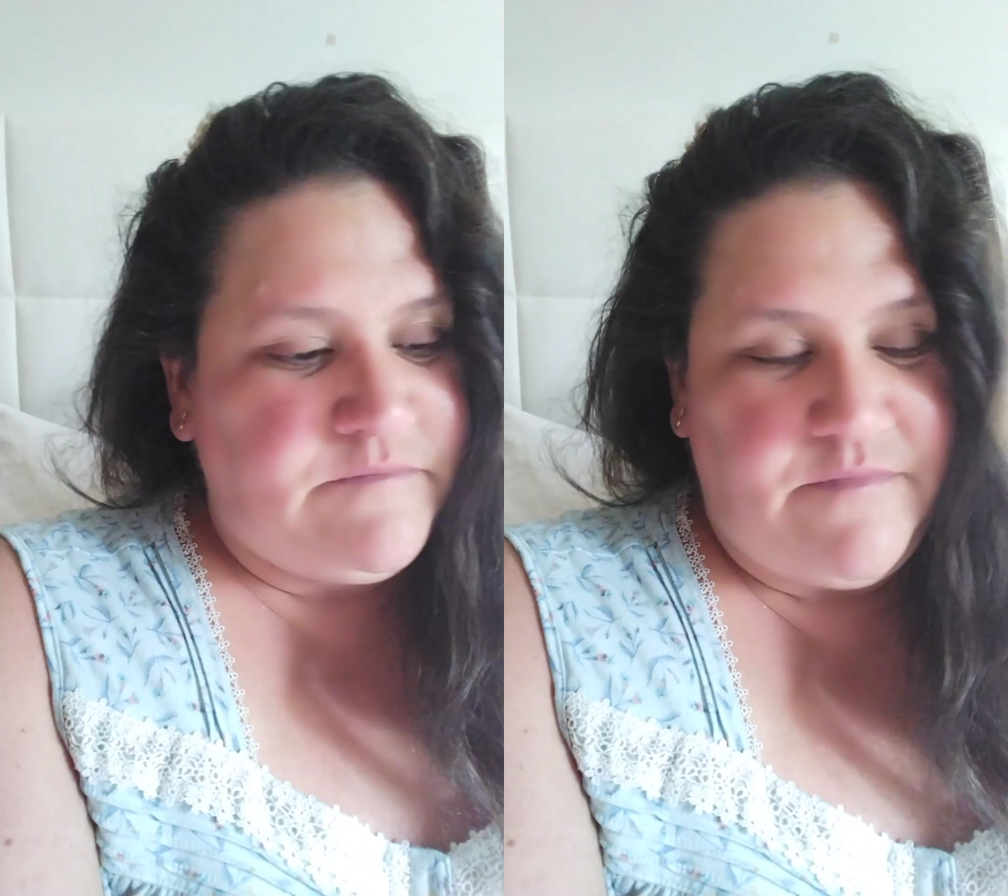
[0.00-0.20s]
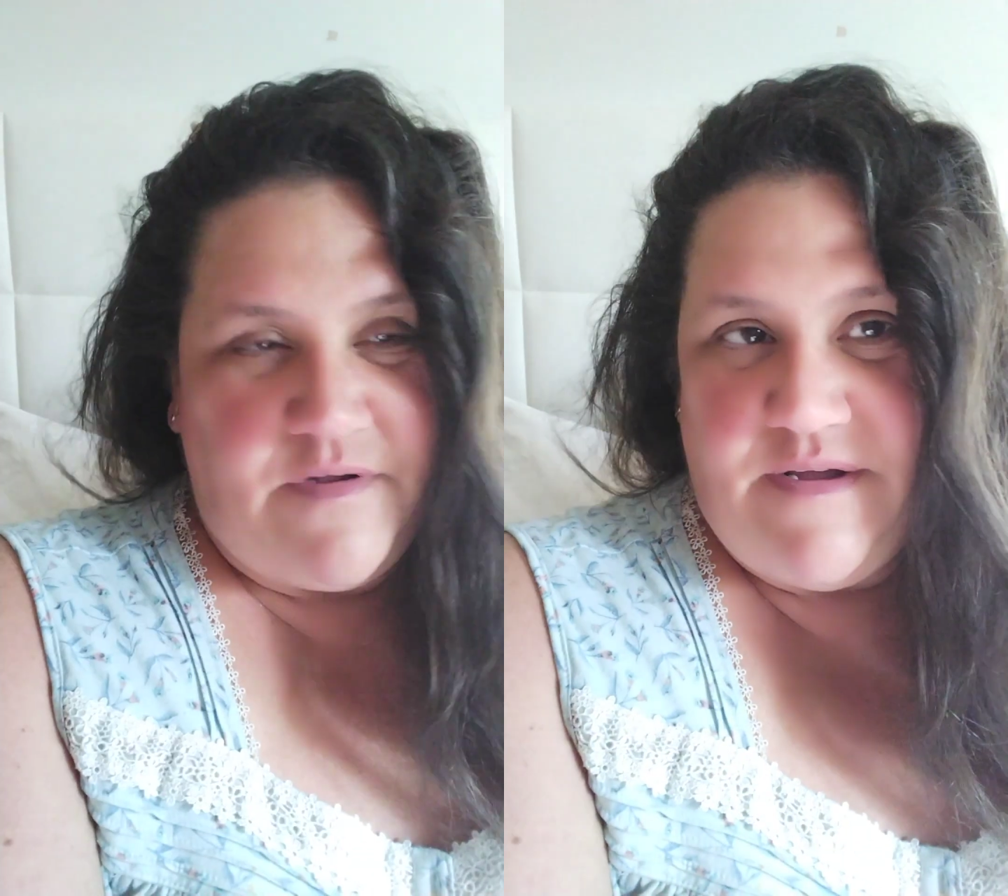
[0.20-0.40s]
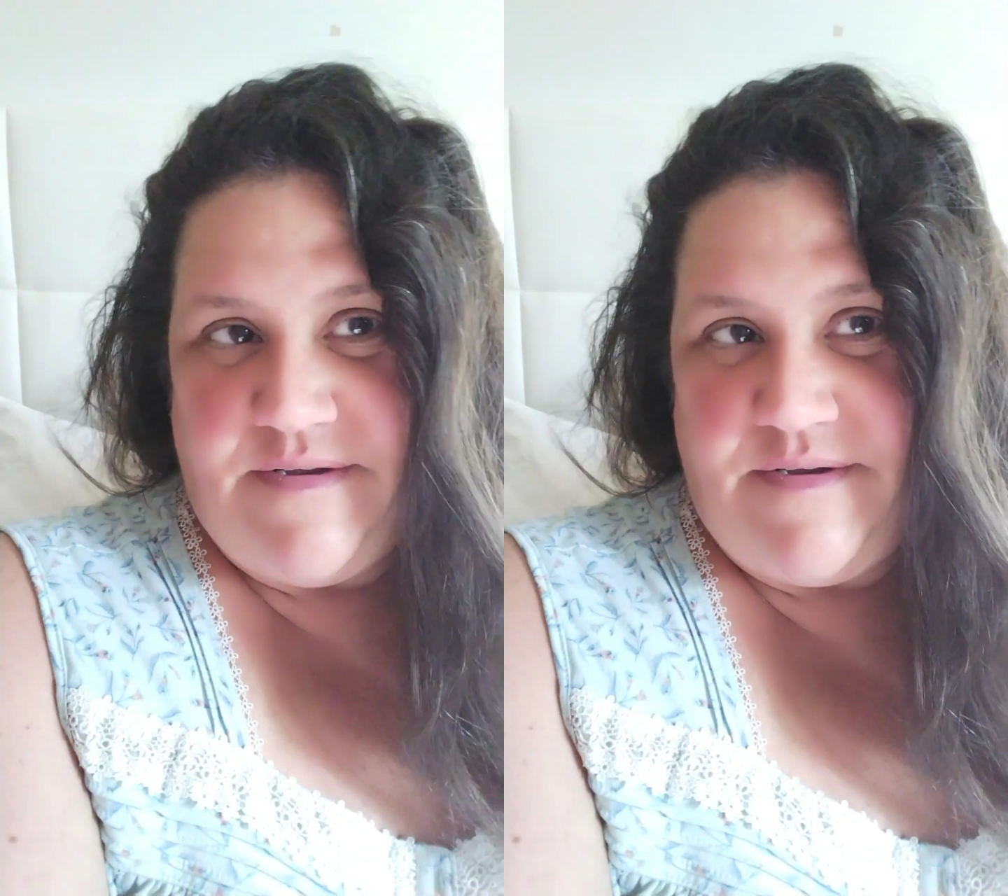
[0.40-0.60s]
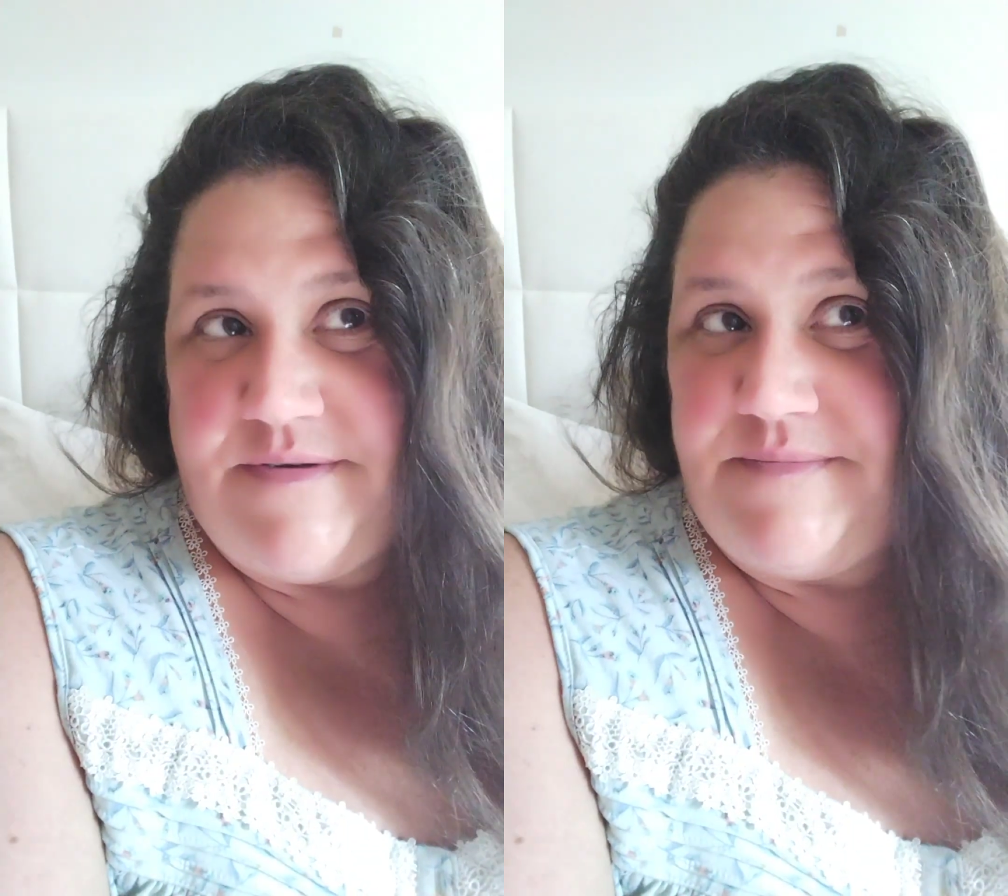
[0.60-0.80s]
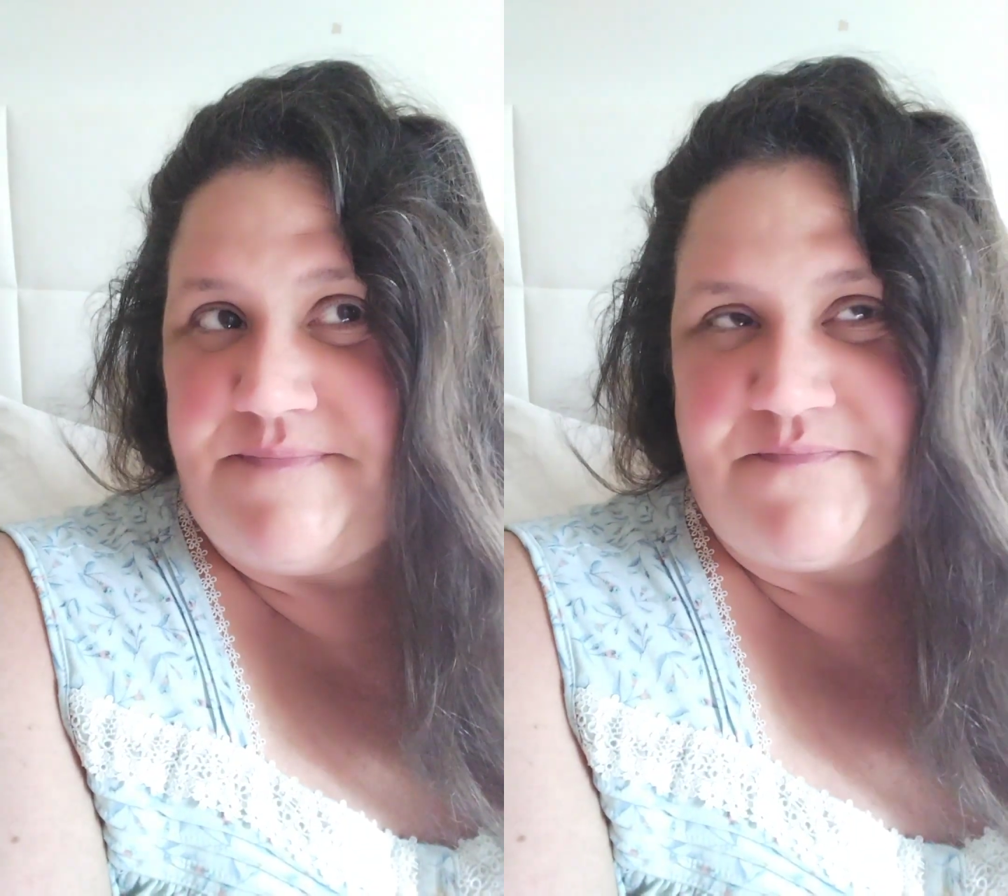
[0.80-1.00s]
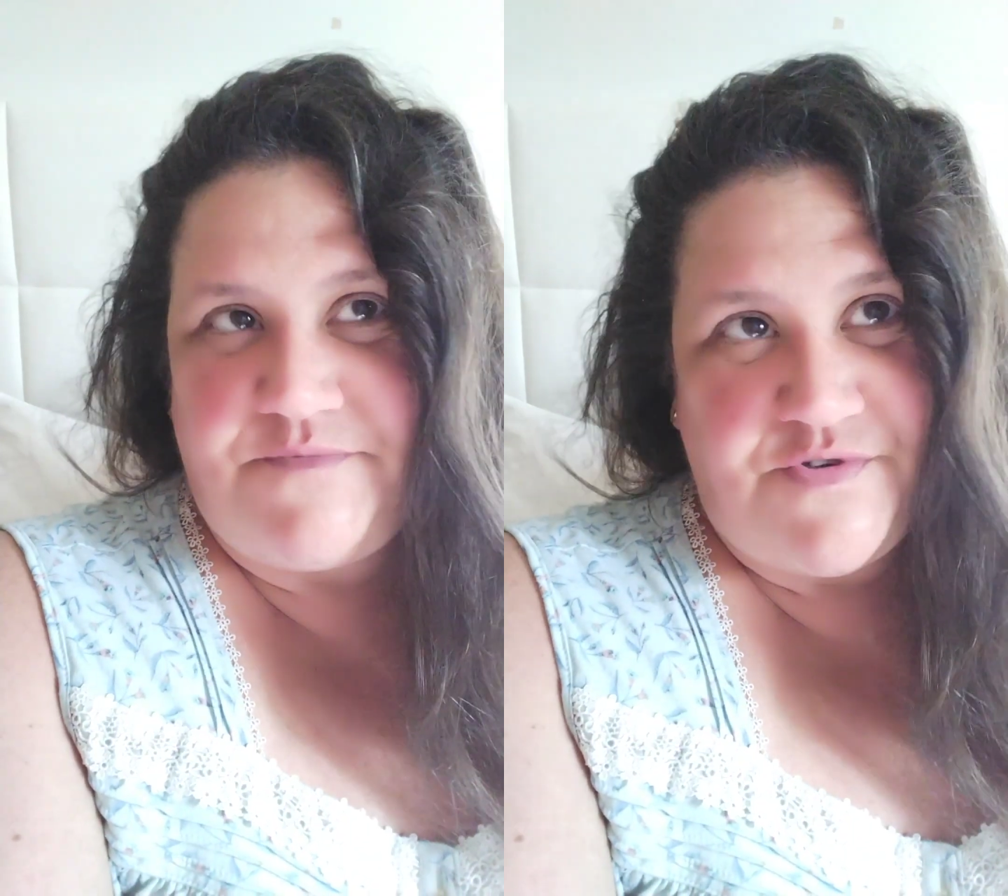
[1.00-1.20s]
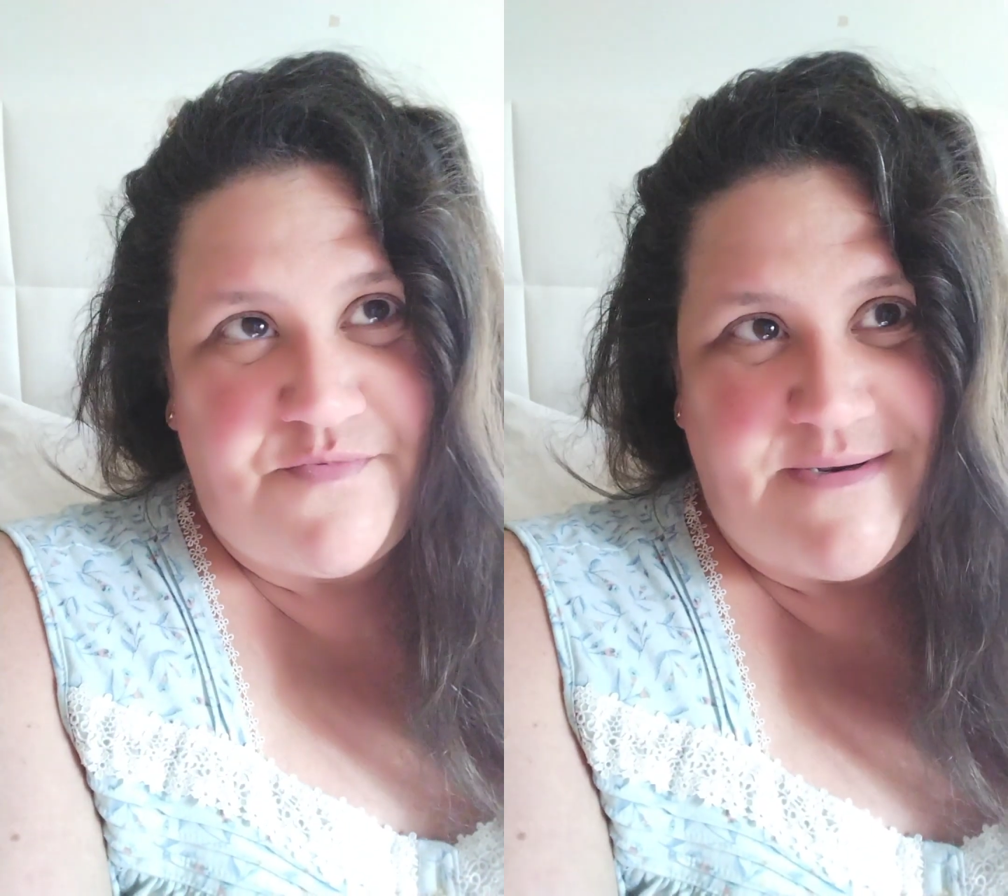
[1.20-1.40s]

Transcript: And uh, do my